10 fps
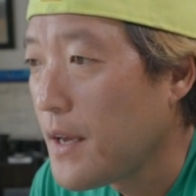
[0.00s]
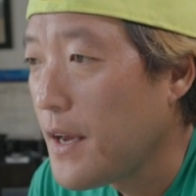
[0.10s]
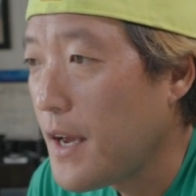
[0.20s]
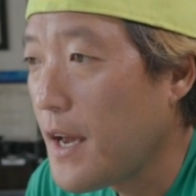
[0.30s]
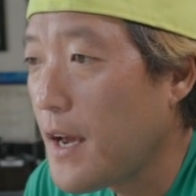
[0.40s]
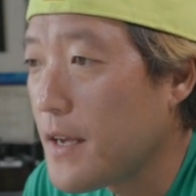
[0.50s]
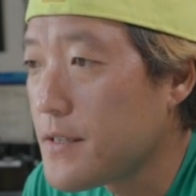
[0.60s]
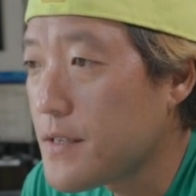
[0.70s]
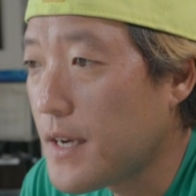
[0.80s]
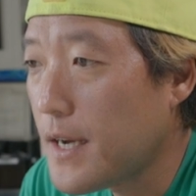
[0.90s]

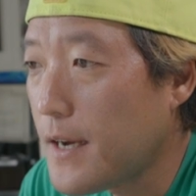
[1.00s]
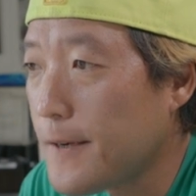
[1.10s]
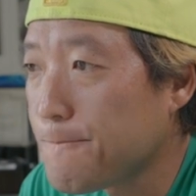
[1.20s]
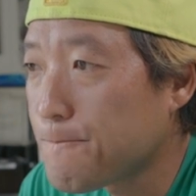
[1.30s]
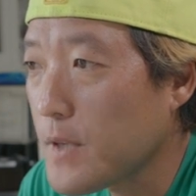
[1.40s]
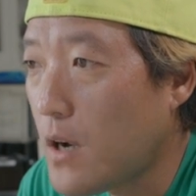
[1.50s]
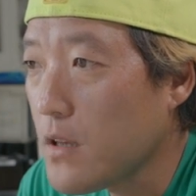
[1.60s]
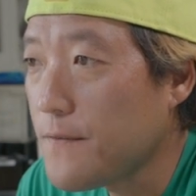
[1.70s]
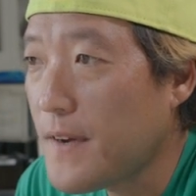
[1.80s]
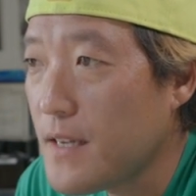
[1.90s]
And um,
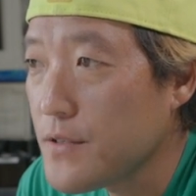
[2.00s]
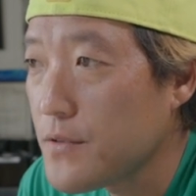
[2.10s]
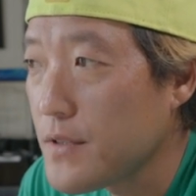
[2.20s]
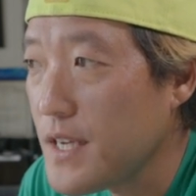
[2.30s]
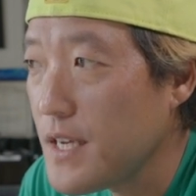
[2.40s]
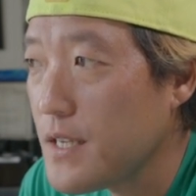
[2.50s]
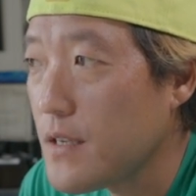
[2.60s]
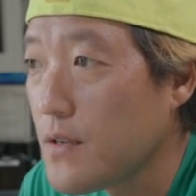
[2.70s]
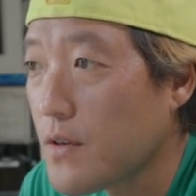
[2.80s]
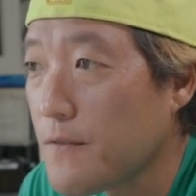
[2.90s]
all the files you need,
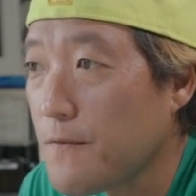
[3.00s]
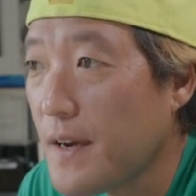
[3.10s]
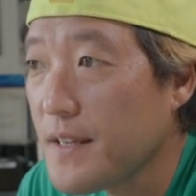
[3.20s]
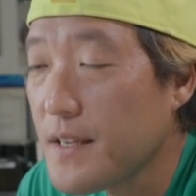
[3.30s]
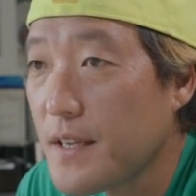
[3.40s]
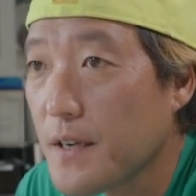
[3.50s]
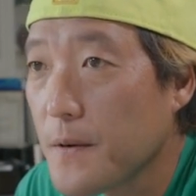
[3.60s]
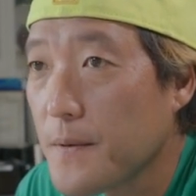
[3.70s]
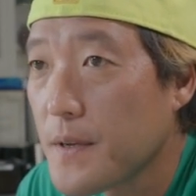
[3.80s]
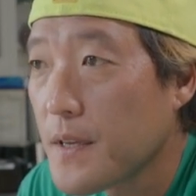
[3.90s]
you can find it
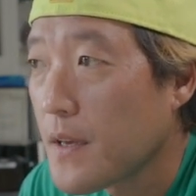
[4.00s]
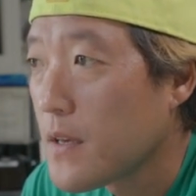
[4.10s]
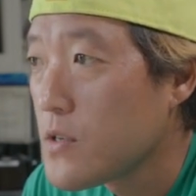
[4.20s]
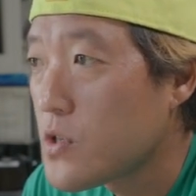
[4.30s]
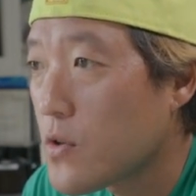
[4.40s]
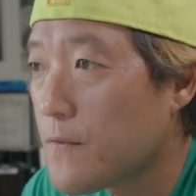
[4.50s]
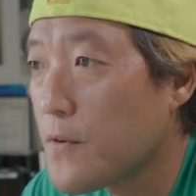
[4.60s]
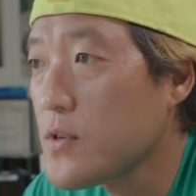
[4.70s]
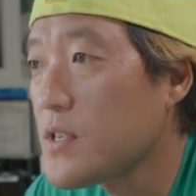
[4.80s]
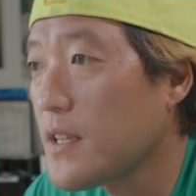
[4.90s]
here. So the
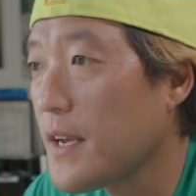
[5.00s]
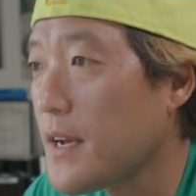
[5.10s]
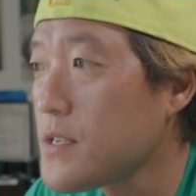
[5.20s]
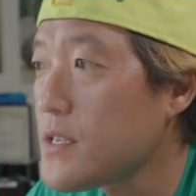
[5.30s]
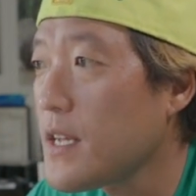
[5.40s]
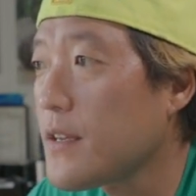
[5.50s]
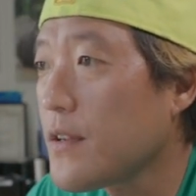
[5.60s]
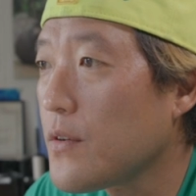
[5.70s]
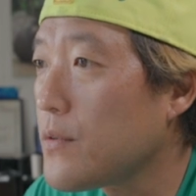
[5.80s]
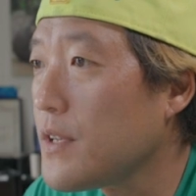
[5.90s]
first thing, like I said,
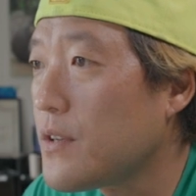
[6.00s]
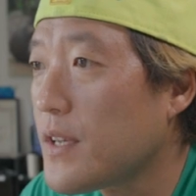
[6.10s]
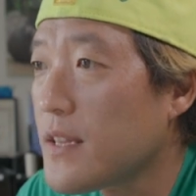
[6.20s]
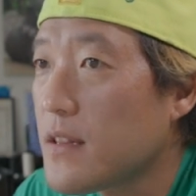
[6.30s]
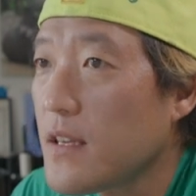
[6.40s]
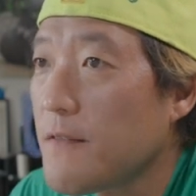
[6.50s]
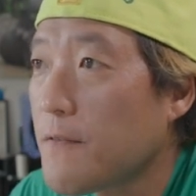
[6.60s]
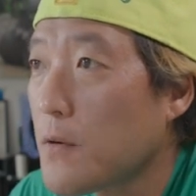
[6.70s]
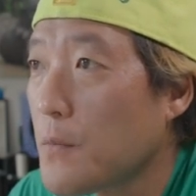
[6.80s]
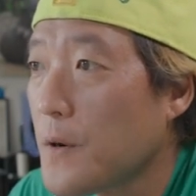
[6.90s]
you'll need to get the
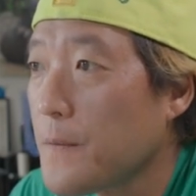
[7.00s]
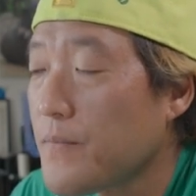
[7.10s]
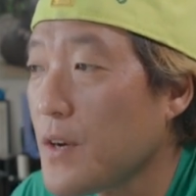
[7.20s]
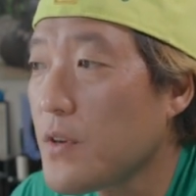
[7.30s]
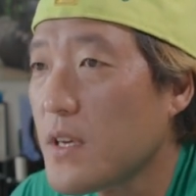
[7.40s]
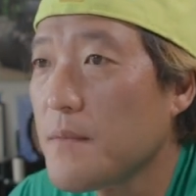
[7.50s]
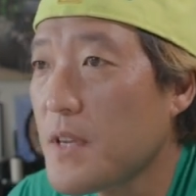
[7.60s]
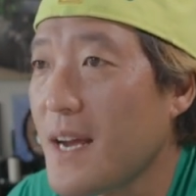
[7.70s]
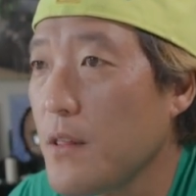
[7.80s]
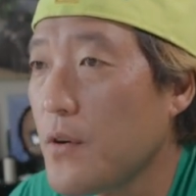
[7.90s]
firmware. Now you can
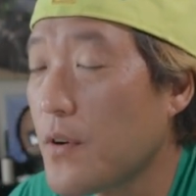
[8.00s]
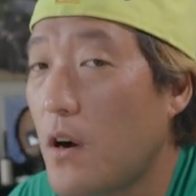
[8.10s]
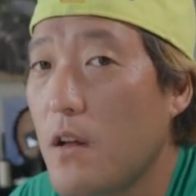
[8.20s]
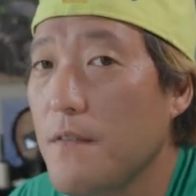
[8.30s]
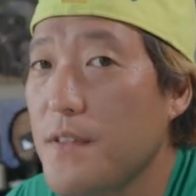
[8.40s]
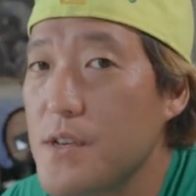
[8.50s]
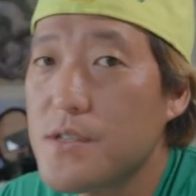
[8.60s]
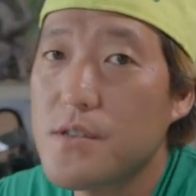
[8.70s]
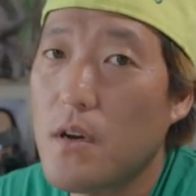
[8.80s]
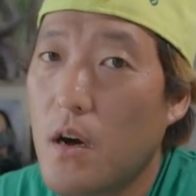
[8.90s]
download all of
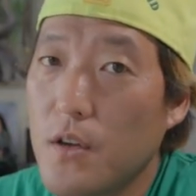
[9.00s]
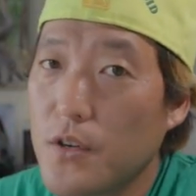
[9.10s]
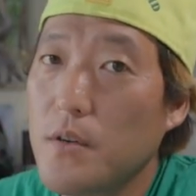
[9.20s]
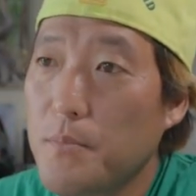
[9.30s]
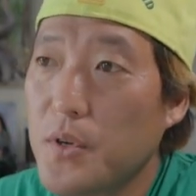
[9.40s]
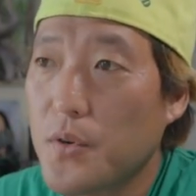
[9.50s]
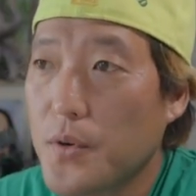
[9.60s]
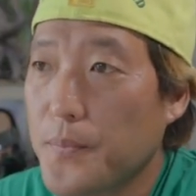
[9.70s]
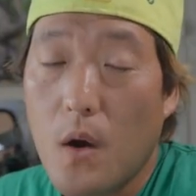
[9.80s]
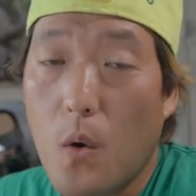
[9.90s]
this on your
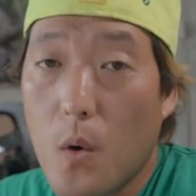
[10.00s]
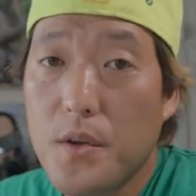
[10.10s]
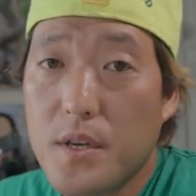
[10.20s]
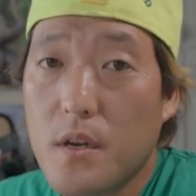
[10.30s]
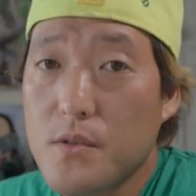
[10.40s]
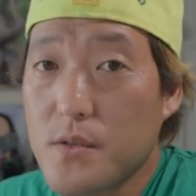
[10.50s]
computer, or you can also